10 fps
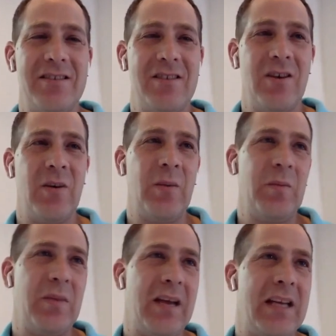So
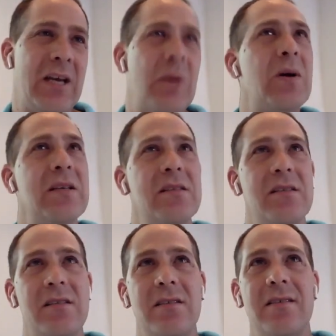the idea
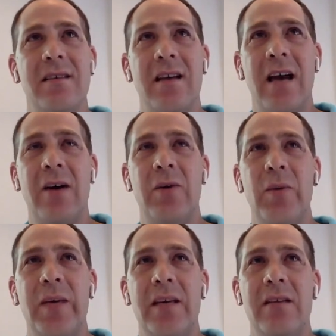was how do
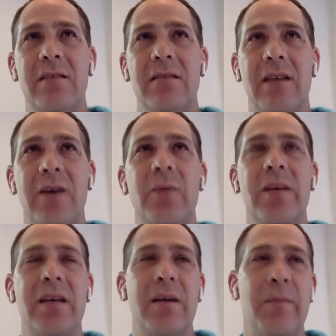we
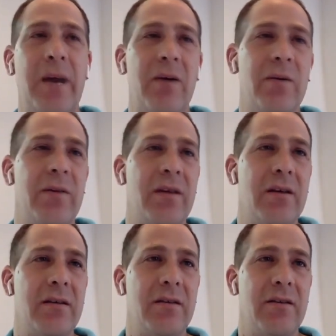empower
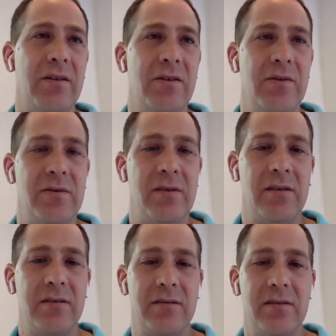the
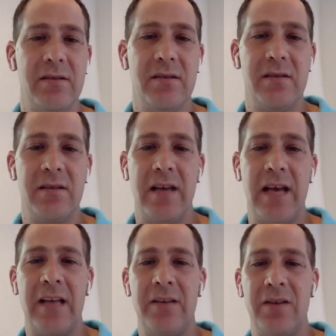user to
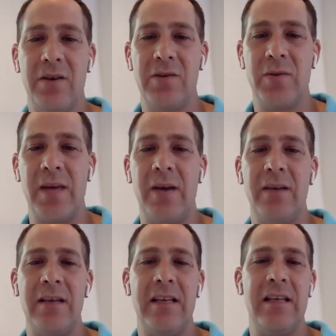edit those without
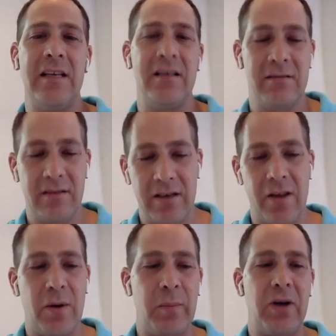needing
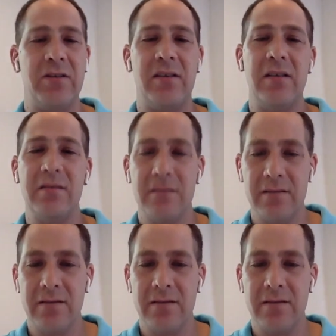another person?